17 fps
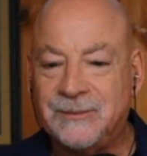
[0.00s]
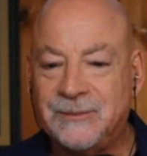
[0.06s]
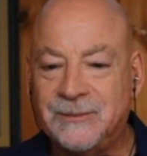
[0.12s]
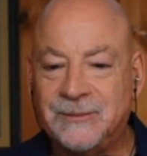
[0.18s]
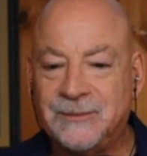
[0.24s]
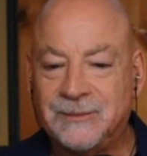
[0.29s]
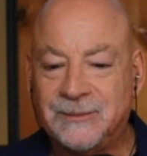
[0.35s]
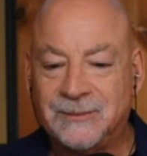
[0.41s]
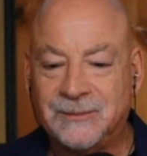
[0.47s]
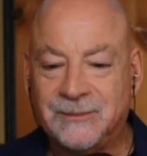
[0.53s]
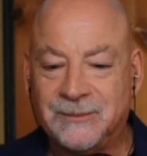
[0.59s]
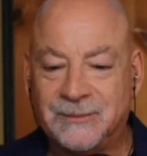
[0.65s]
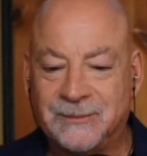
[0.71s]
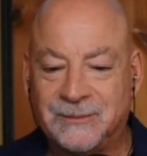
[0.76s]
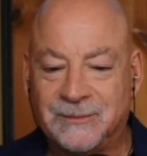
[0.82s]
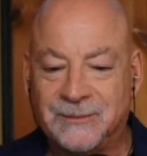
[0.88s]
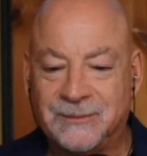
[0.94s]

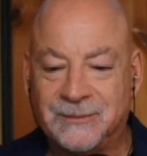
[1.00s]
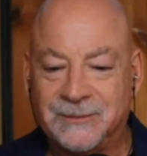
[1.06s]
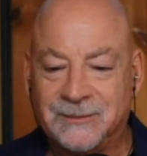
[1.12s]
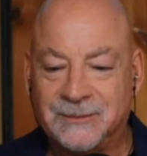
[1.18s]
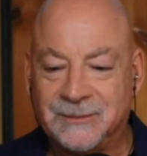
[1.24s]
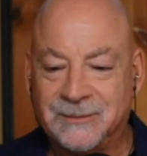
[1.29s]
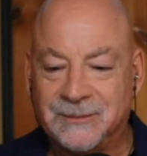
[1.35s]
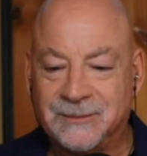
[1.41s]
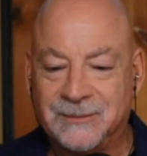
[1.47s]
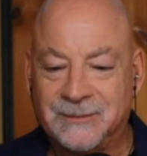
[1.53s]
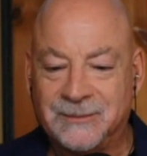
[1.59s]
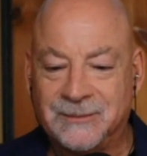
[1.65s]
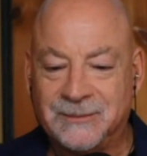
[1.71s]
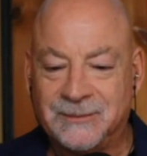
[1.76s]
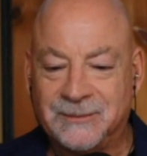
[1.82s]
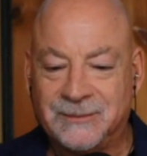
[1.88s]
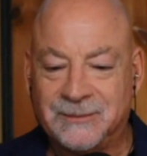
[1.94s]

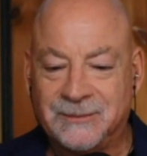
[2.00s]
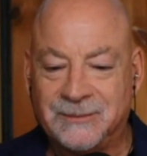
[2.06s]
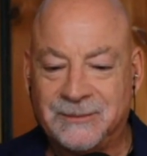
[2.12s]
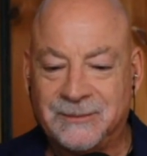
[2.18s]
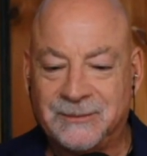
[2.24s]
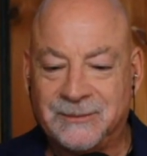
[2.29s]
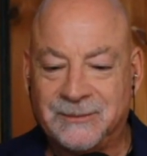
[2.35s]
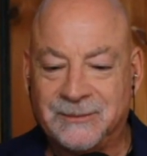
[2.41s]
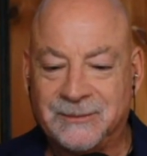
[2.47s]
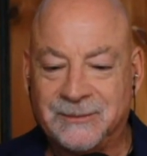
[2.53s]
This person isn't speaking.